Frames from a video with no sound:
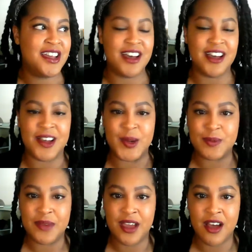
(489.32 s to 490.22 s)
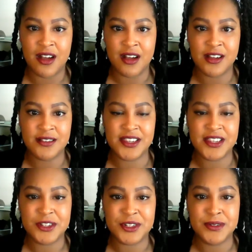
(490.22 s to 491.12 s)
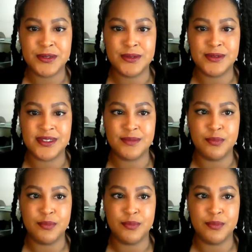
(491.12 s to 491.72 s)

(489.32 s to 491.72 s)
heart issues,